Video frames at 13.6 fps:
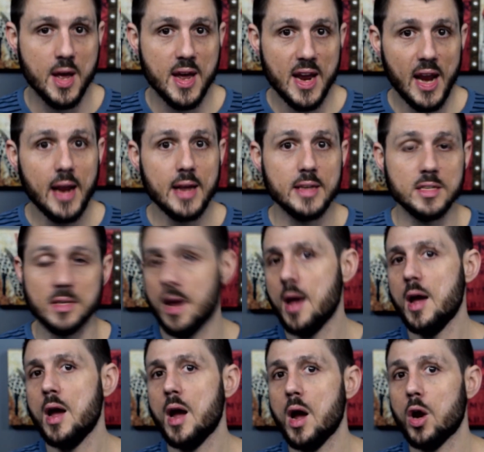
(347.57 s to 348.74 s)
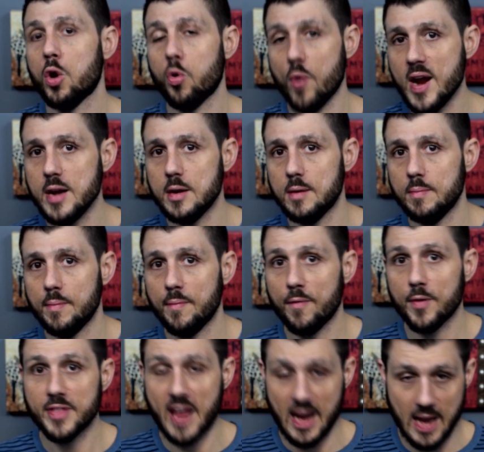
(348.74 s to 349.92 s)
is kratom
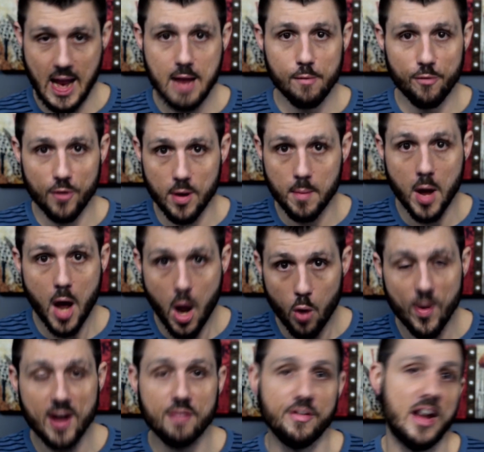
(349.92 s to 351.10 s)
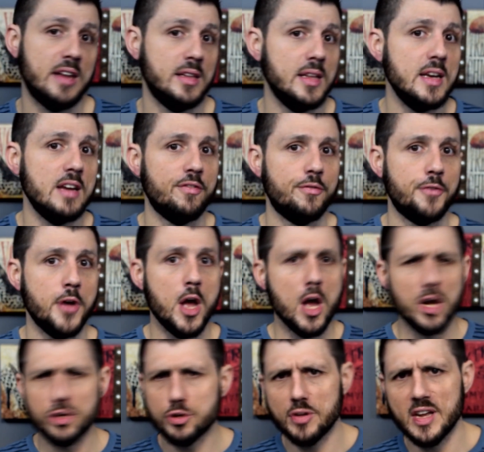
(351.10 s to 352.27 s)
that came from a red vein leaf.
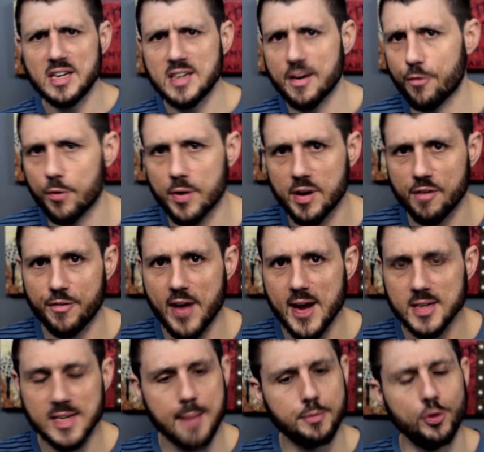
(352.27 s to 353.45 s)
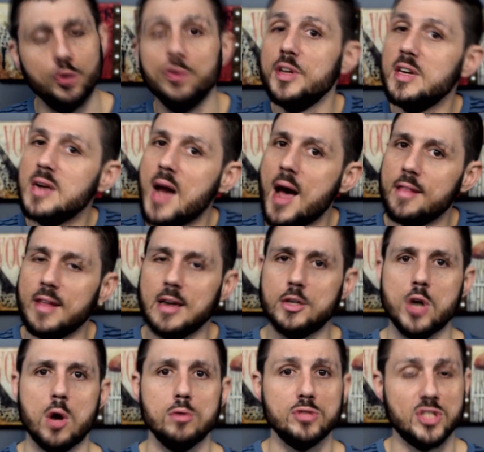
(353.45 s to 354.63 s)
Do they differ in effects? Absolutely not. They
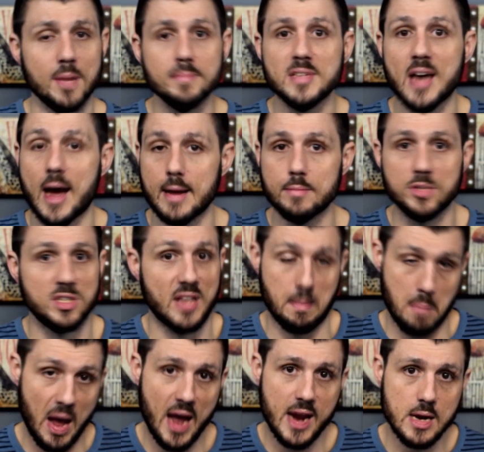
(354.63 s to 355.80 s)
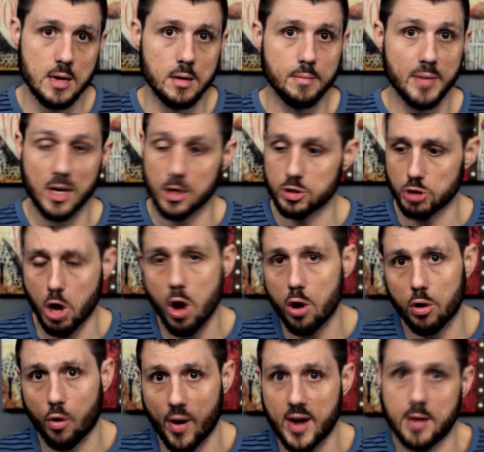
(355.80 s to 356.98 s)
don't. Sometimes they might, because all
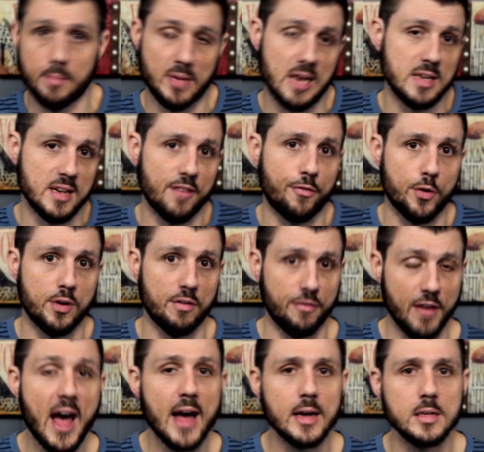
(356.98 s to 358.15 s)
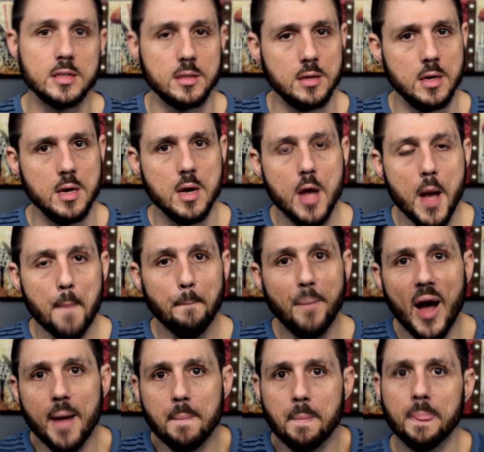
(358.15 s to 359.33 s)
kratom can differ in effects.
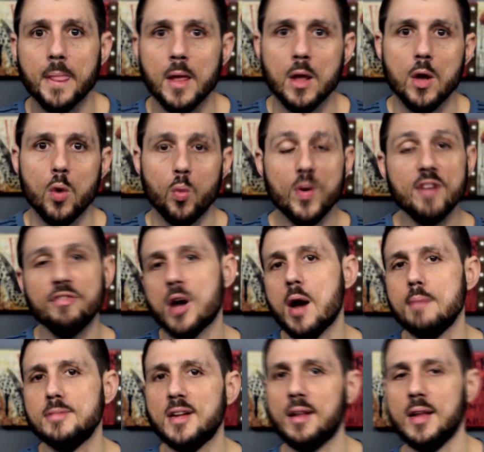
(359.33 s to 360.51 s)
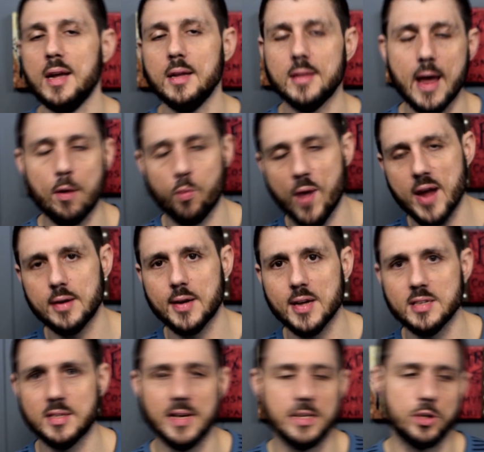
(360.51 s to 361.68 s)
But we've come to think that red does
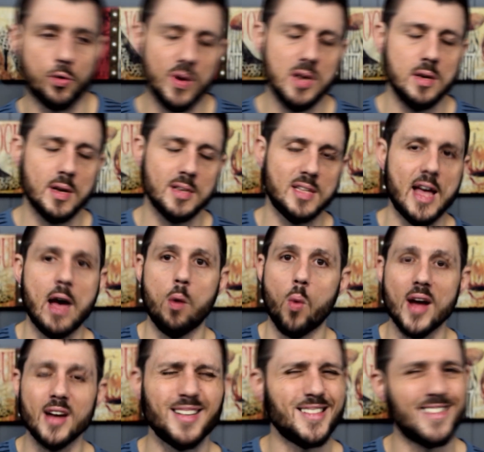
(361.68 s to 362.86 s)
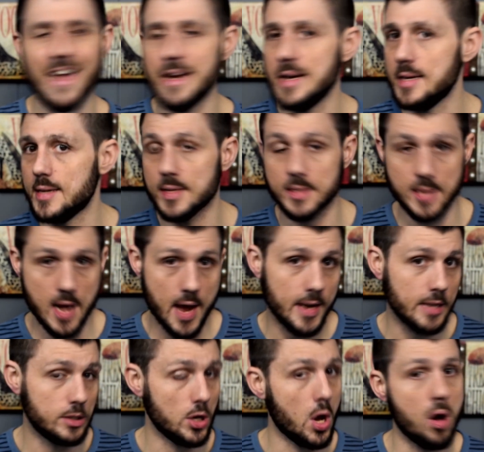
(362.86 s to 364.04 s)
this, green does that, white that. It does not.
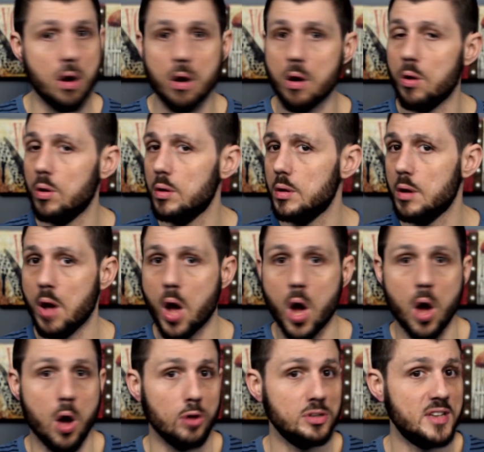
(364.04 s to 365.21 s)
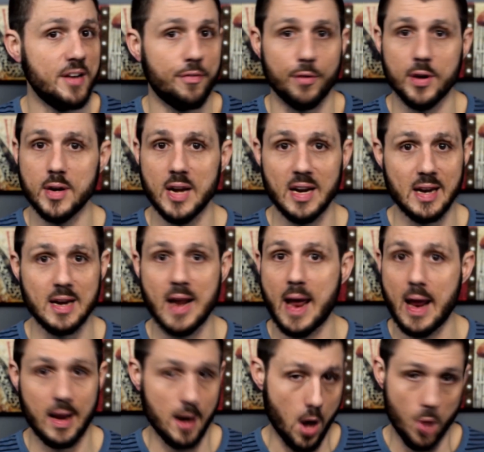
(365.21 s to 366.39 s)
It's all different. It
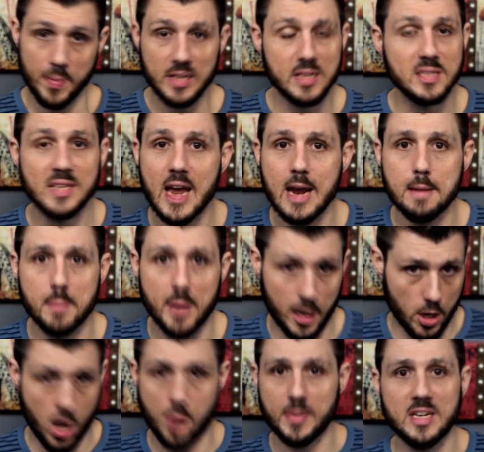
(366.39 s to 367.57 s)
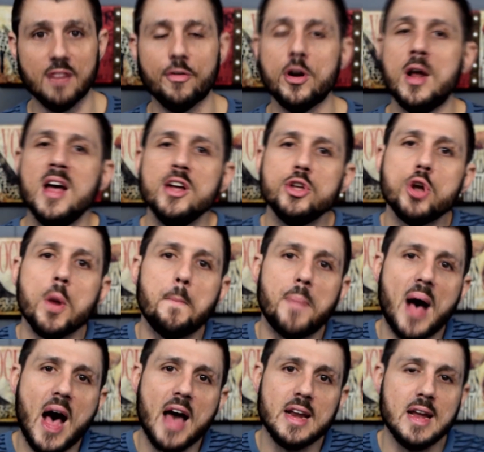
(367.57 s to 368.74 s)
can all be the same. It can all be different. Your
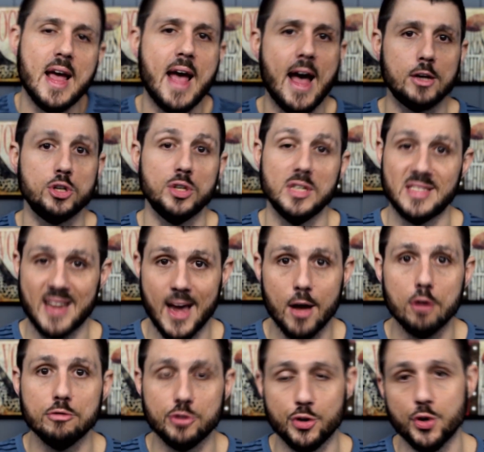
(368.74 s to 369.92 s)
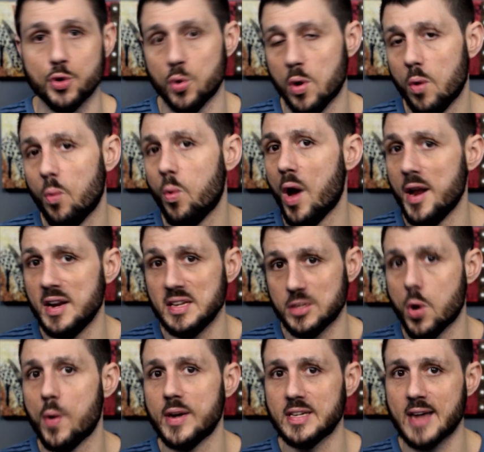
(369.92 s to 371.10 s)
body actually tells you what is
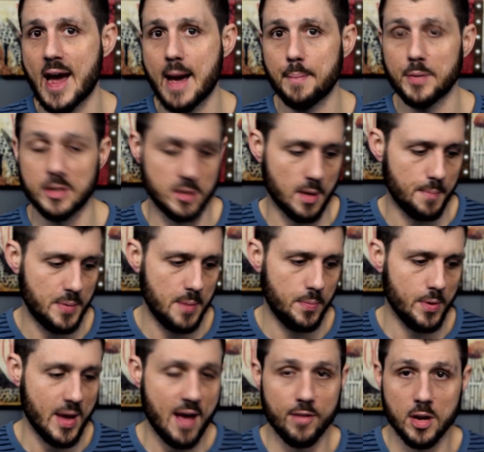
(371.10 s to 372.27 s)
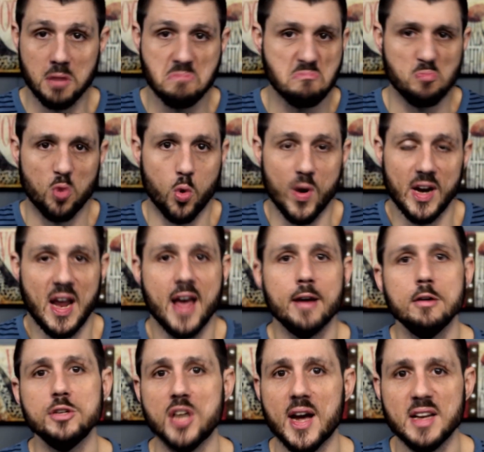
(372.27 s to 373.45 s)
going to happen. Some people have a quick,
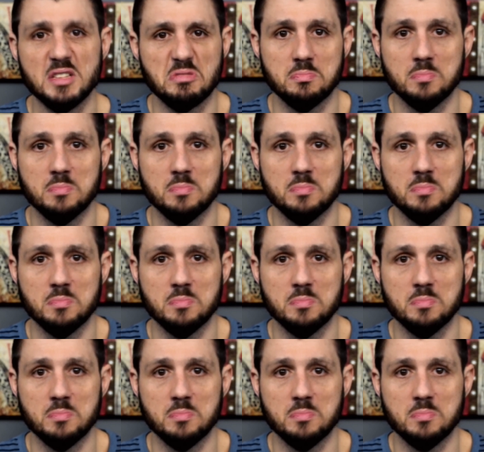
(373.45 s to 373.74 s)
energized